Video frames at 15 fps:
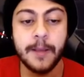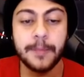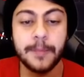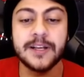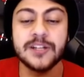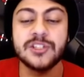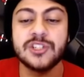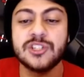
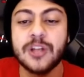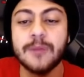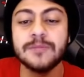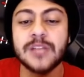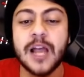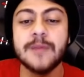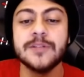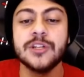Because
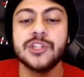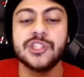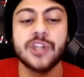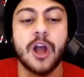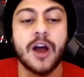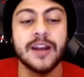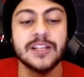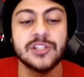sometimes the
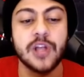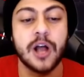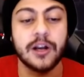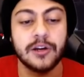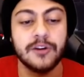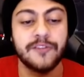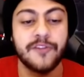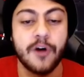shot is not
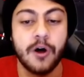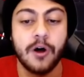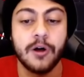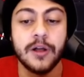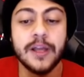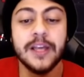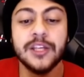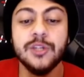going to
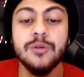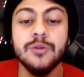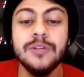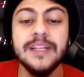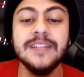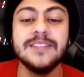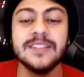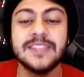fall. You
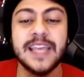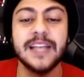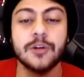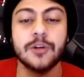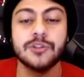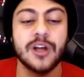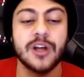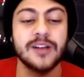need to take
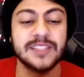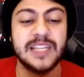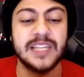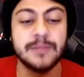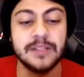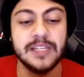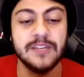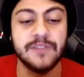those shots to
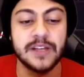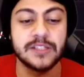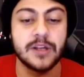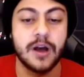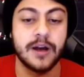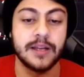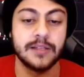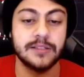keep the defense
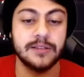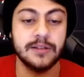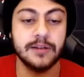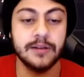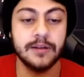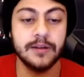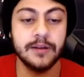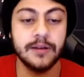honest.
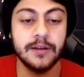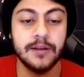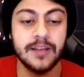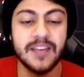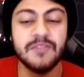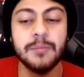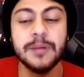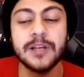
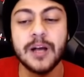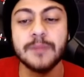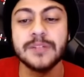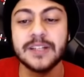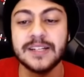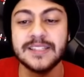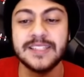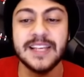If it becomes
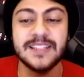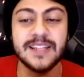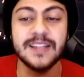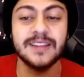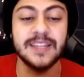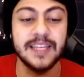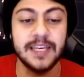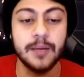a
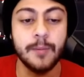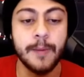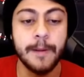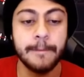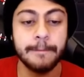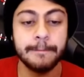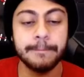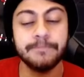consistent theme,
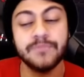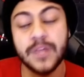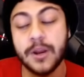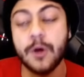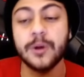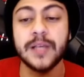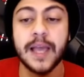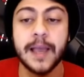then
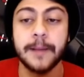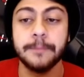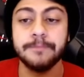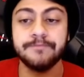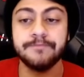okay.